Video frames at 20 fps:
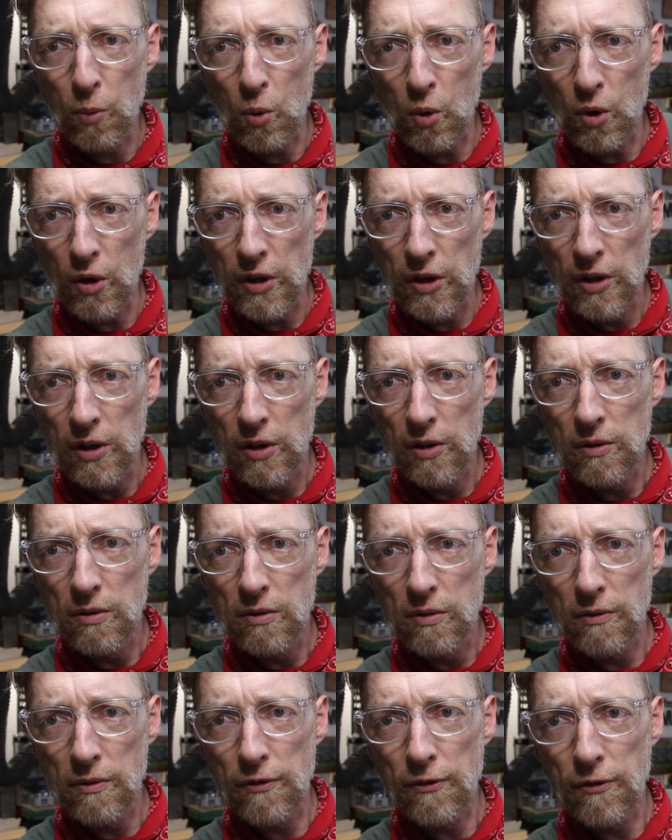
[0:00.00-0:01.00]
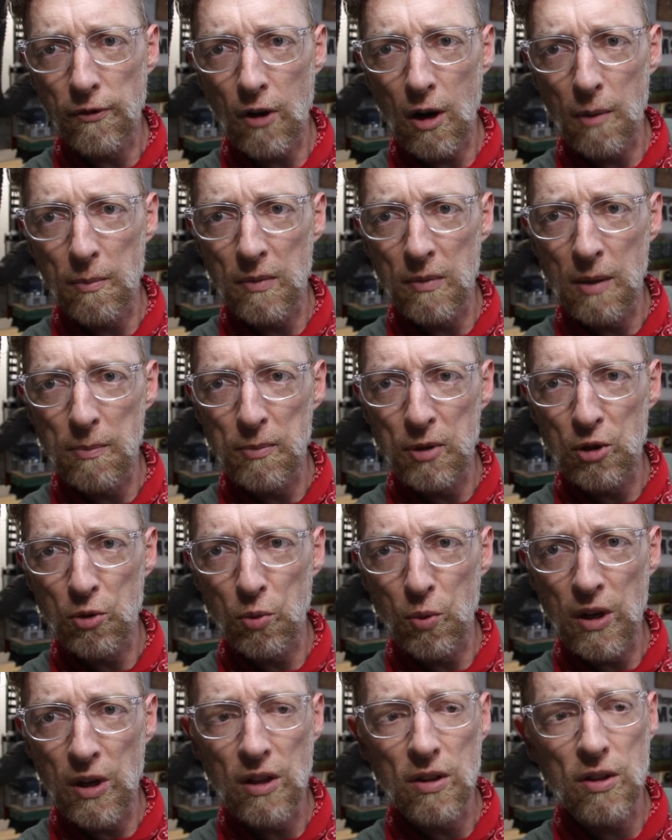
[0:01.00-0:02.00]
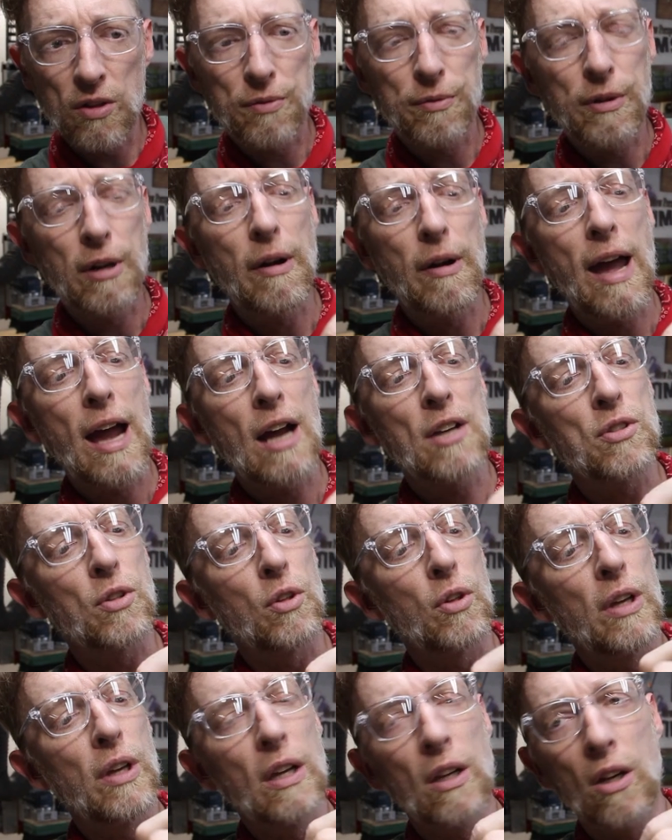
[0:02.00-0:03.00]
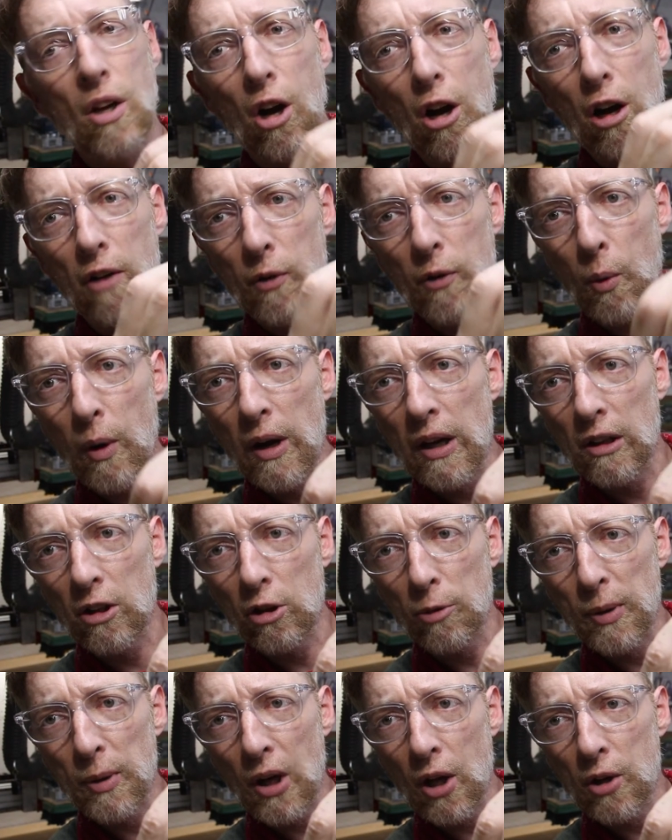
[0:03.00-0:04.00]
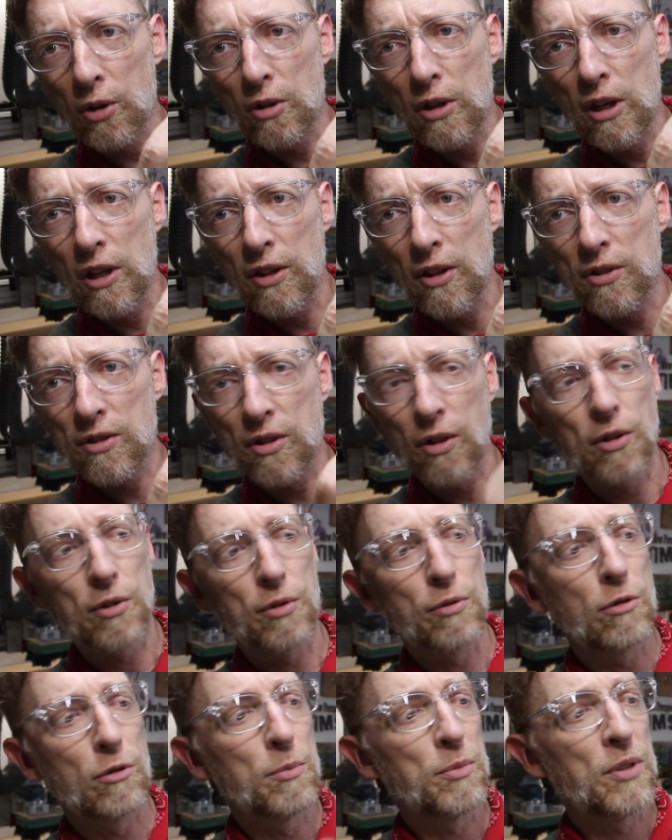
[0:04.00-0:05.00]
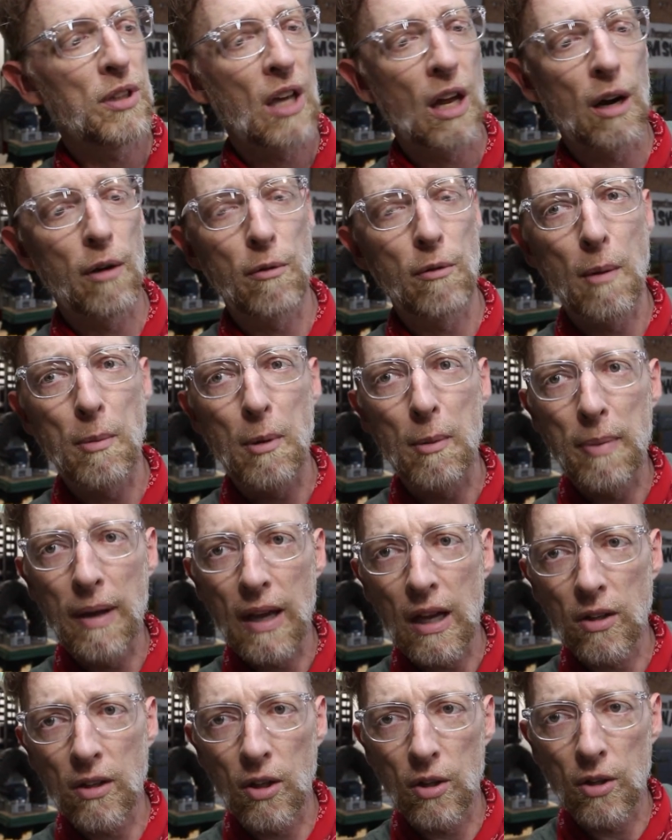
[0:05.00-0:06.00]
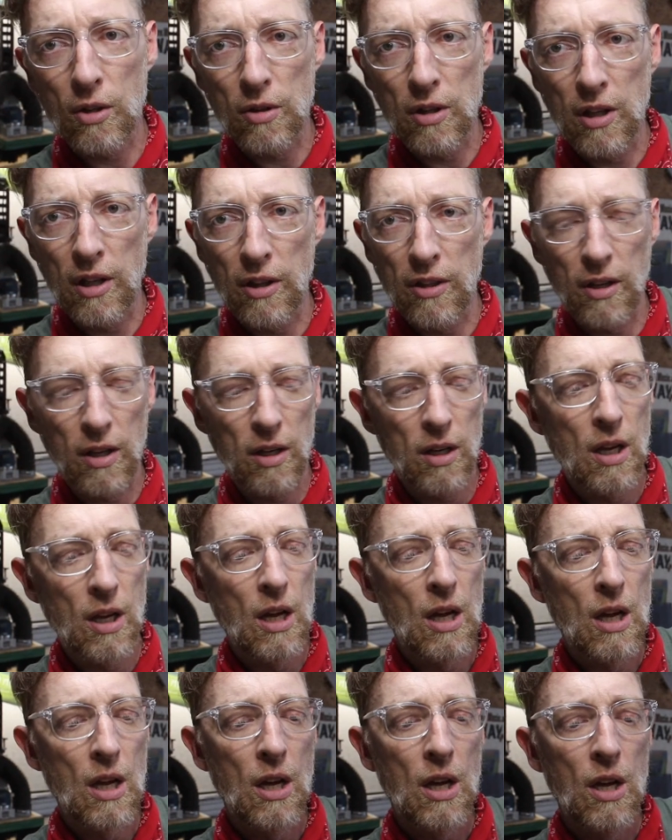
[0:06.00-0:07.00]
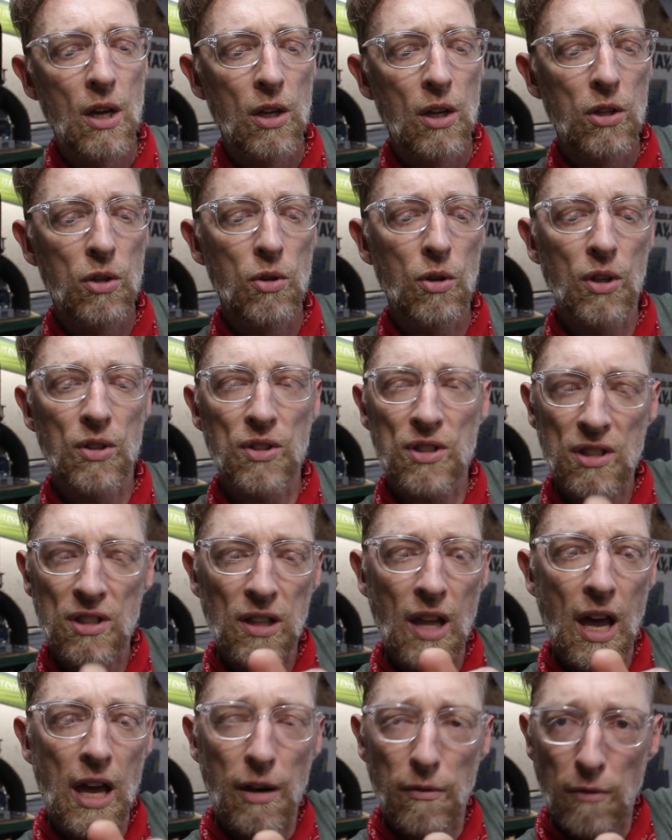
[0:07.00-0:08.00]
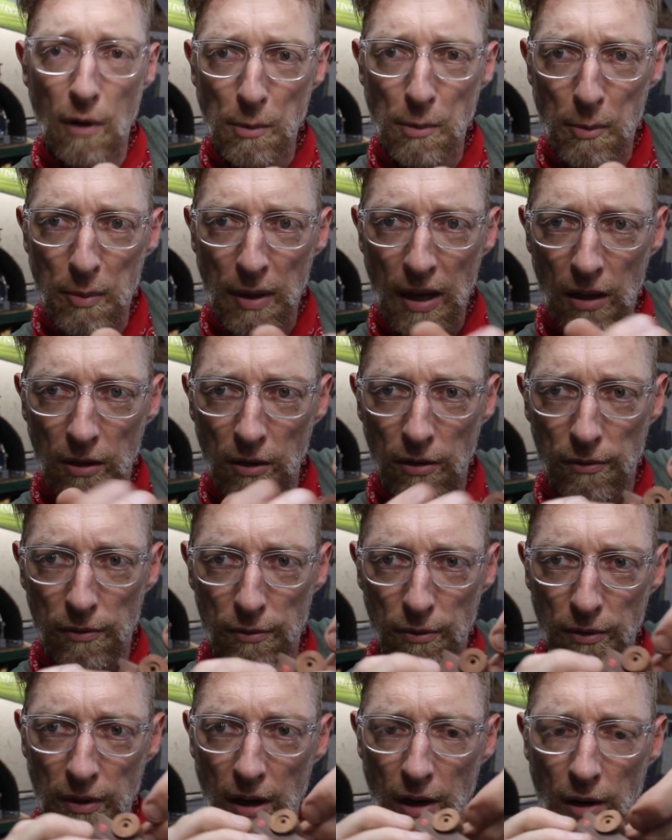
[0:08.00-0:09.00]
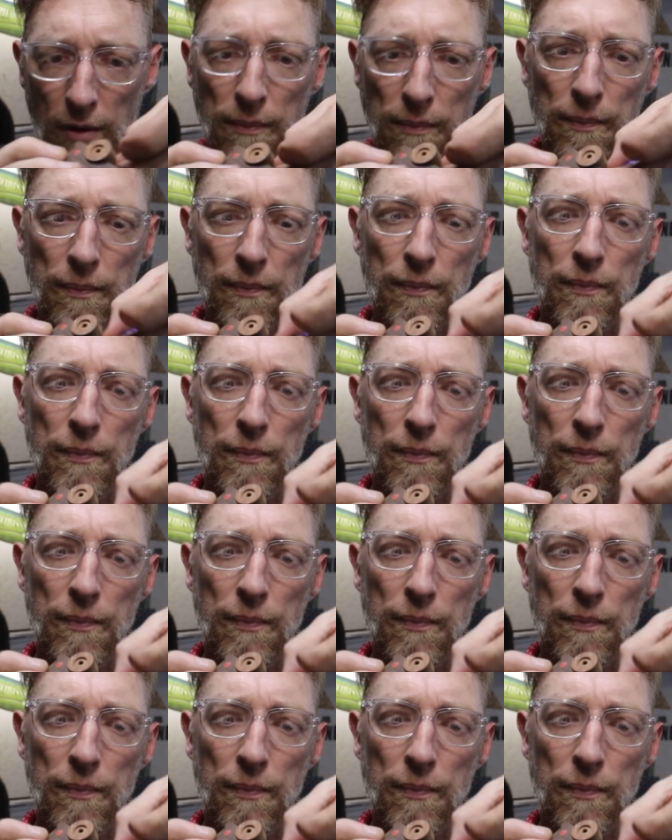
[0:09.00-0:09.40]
wood from in between this rear axle and carve away a little bit underneath it so there's room to get a rubber band underneath it. You can slide a rubber band through there